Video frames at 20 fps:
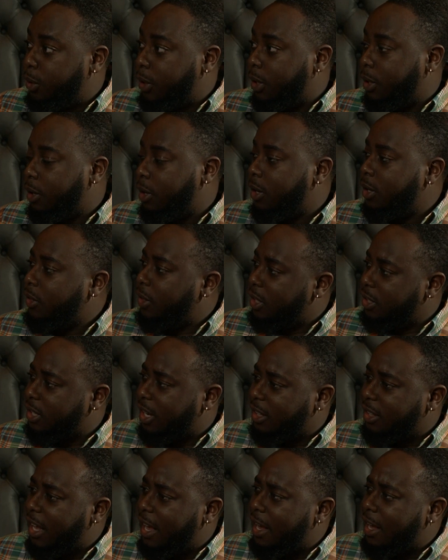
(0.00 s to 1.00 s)
and things
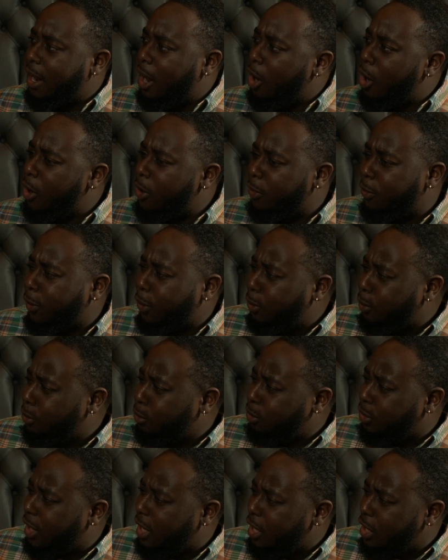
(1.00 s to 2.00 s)
like that,
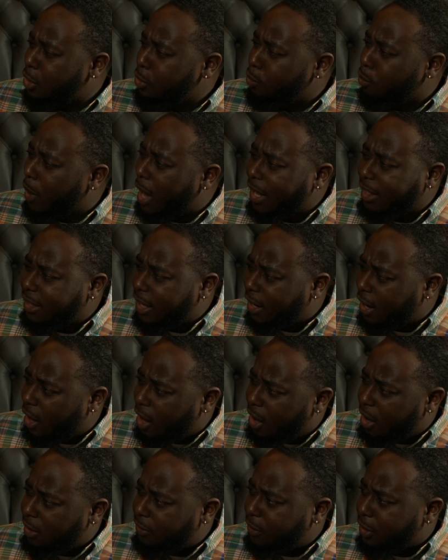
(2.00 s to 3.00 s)
can you write that
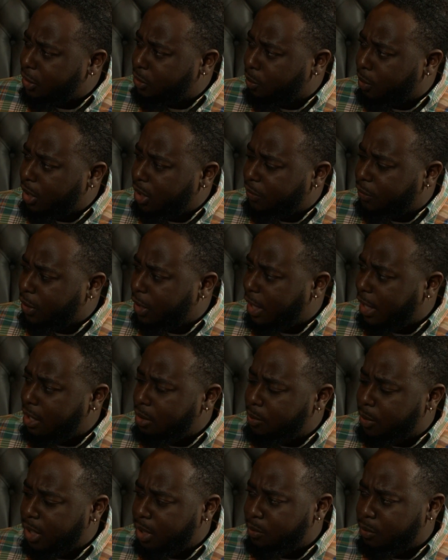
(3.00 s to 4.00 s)
off as well if you're an
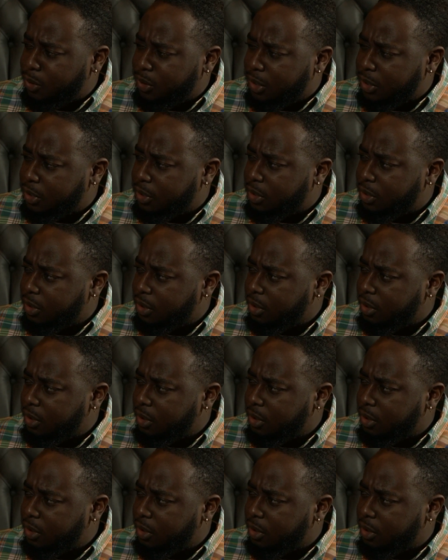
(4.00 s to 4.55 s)
independent musician?